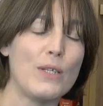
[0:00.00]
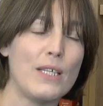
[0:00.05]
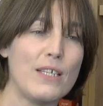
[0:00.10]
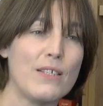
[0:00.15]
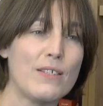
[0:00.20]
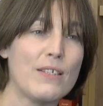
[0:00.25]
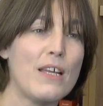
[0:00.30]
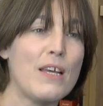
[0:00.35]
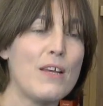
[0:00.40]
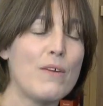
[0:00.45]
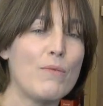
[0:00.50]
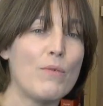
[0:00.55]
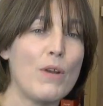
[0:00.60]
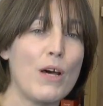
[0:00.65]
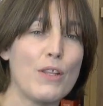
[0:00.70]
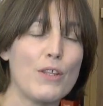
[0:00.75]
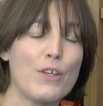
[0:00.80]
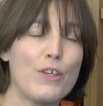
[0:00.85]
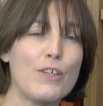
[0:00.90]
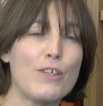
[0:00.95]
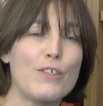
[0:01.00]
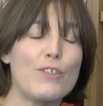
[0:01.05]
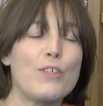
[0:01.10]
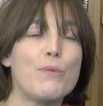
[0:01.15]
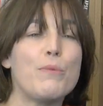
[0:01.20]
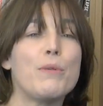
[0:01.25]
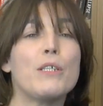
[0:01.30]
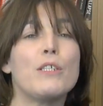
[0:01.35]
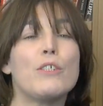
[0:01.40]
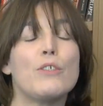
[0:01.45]
is rather good. So
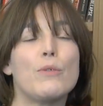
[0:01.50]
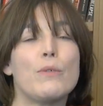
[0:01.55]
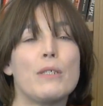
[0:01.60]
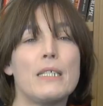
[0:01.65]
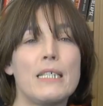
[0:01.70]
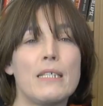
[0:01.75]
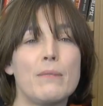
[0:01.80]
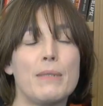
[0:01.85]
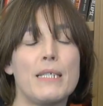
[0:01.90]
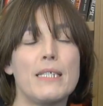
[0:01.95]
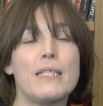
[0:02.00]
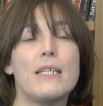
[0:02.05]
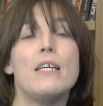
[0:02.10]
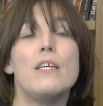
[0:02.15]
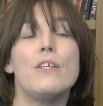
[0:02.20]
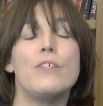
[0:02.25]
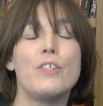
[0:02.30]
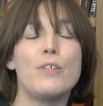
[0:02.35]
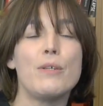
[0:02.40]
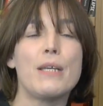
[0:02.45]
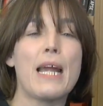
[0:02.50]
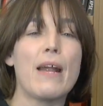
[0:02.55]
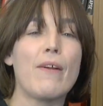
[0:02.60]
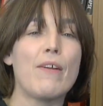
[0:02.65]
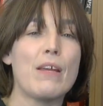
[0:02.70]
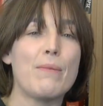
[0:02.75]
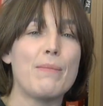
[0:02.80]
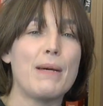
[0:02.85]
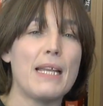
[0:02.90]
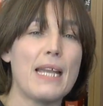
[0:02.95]
we're going to talk a little bit to
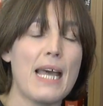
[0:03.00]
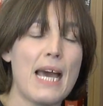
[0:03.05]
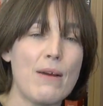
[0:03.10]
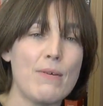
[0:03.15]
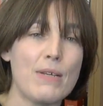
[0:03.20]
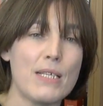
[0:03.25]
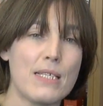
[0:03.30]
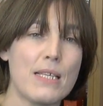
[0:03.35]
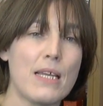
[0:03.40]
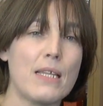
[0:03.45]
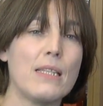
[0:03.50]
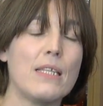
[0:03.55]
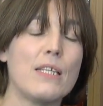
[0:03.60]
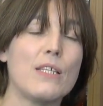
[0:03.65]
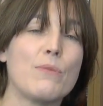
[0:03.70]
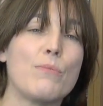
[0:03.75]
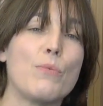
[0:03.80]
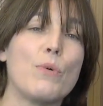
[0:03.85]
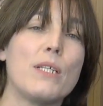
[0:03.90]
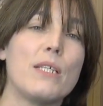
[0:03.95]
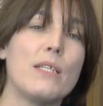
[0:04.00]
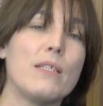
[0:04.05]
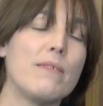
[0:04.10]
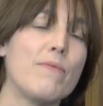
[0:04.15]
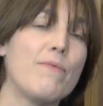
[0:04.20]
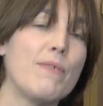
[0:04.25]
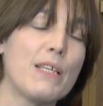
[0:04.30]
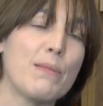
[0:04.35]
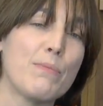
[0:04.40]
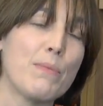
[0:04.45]
Gary about how he's done this, what his
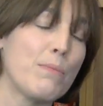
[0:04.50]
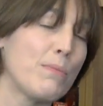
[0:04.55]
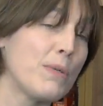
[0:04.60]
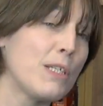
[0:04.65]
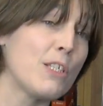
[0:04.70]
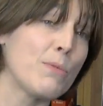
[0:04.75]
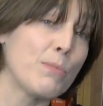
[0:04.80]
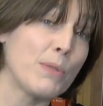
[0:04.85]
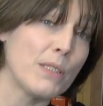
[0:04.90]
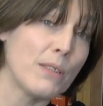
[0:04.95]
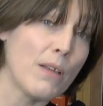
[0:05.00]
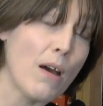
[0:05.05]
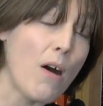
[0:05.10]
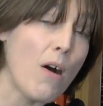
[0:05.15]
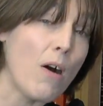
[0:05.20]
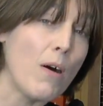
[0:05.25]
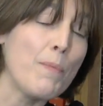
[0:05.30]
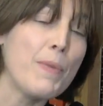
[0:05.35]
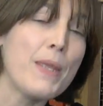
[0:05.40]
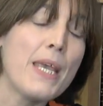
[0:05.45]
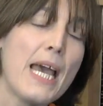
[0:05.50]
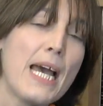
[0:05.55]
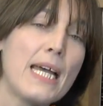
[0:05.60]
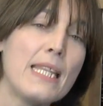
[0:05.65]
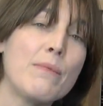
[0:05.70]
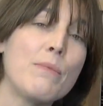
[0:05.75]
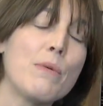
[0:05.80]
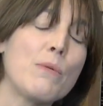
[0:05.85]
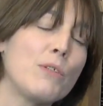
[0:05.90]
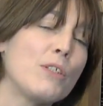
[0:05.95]
investment principles are,
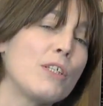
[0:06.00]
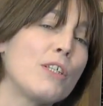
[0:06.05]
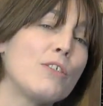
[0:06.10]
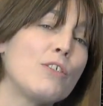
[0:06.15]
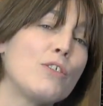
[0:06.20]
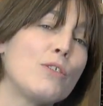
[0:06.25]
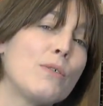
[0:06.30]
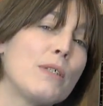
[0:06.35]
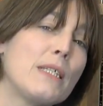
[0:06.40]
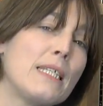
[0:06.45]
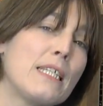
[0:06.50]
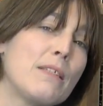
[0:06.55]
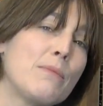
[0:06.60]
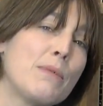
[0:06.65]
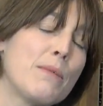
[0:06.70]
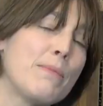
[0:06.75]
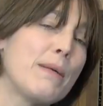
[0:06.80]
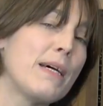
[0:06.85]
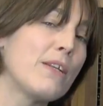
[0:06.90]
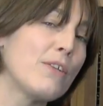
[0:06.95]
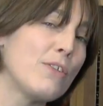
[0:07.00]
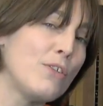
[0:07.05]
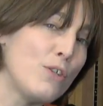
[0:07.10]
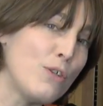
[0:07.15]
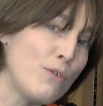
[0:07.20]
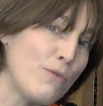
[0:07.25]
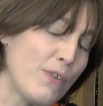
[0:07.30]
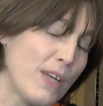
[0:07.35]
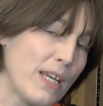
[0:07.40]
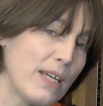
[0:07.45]
and then we're going to talk a little bit about a
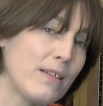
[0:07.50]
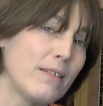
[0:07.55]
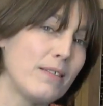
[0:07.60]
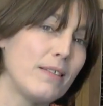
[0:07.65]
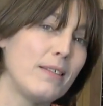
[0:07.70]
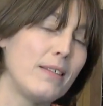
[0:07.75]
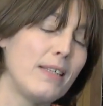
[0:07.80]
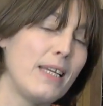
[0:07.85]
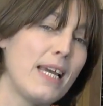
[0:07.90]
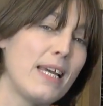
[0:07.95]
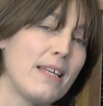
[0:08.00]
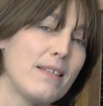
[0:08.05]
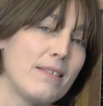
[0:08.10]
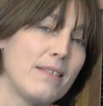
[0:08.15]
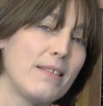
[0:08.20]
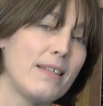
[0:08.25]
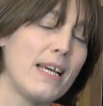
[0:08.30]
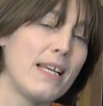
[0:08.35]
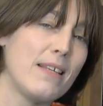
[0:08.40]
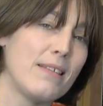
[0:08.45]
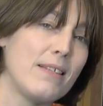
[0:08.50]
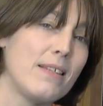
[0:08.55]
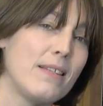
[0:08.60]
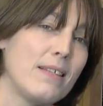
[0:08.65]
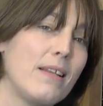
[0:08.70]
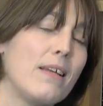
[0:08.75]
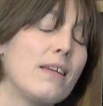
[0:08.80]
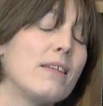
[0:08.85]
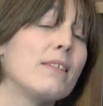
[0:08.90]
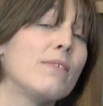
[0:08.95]
new vehicle that he has that actually the
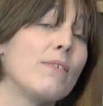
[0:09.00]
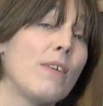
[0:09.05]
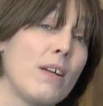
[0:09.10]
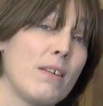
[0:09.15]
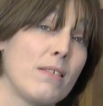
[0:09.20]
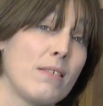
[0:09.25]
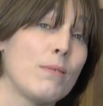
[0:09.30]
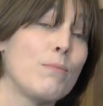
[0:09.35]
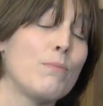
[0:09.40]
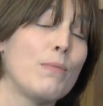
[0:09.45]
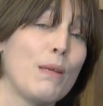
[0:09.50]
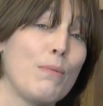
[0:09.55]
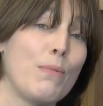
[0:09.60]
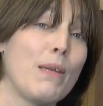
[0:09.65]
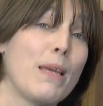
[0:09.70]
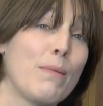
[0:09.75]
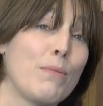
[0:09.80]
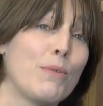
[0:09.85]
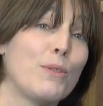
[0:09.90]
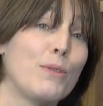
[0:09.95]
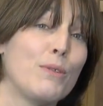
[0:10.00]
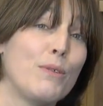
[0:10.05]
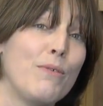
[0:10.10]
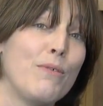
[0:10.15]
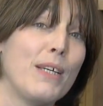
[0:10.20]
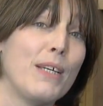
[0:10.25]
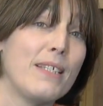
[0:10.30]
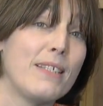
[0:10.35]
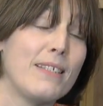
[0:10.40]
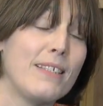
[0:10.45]
likes of us may be able to
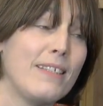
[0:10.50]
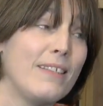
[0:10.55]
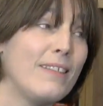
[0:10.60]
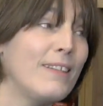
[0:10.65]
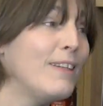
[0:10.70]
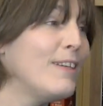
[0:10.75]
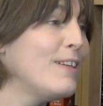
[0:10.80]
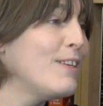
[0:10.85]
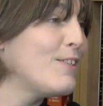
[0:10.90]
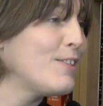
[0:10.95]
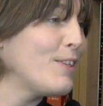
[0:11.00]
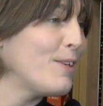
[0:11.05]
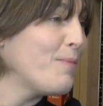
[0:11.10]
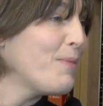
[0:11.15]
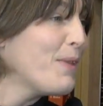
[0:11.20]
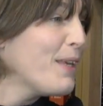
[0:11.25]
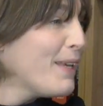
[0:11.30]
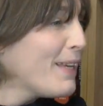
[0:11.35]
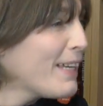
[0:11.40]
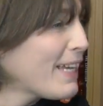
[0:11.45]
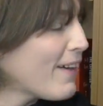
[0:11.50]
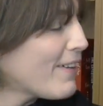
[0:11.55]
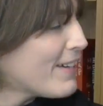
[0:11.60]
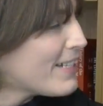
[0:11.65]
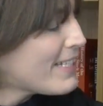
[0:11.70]
invest in. So, Gary,